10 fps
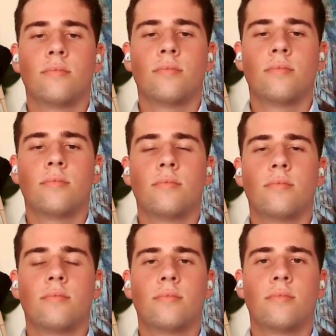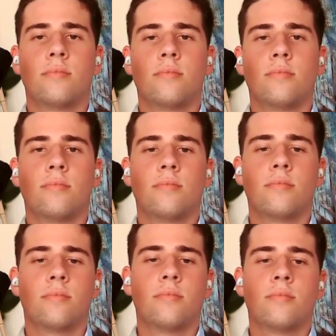
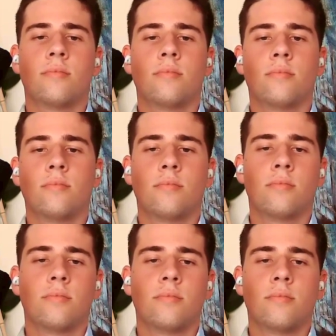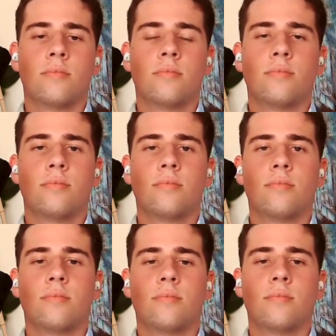
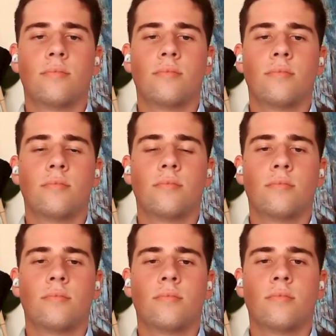No words are spoken by the person on screen.